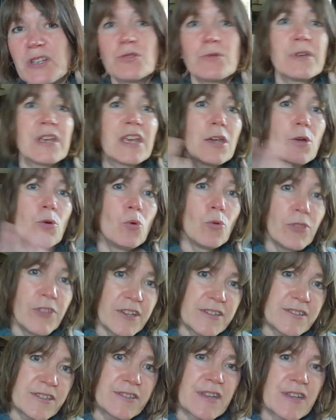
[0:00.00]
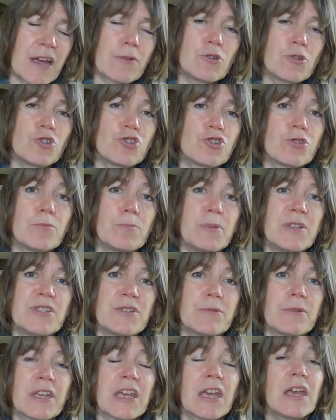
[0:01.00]
doing it or this is how you should be
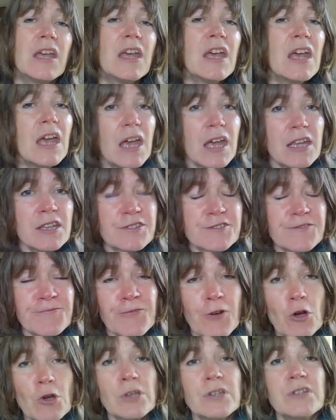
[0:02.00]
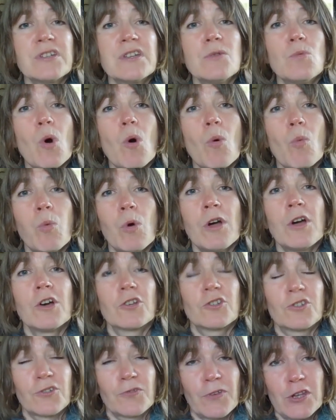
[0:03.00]
doing it. It's finding what
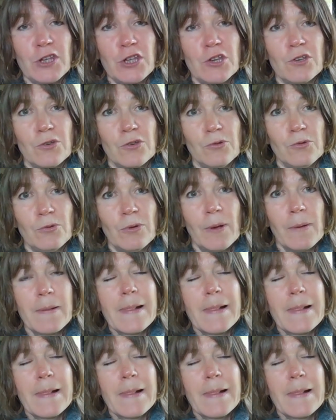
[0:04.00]
works for you.